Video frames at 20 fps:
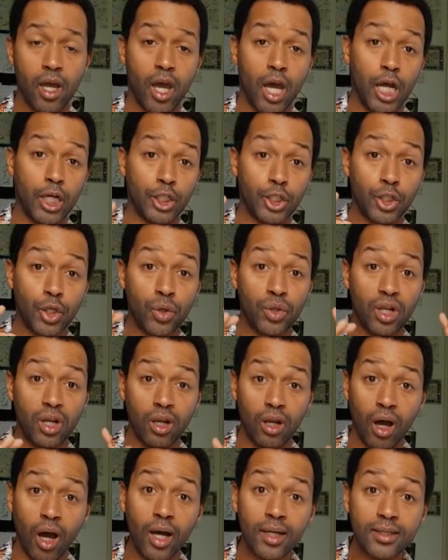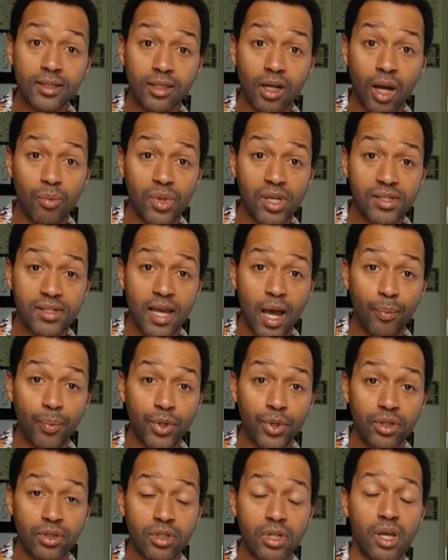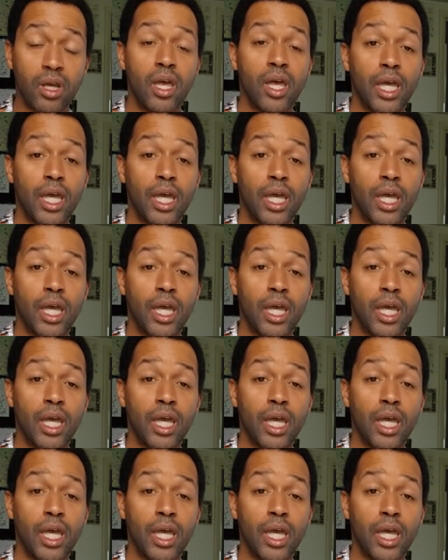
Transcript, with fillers: And you know, the last time this happened,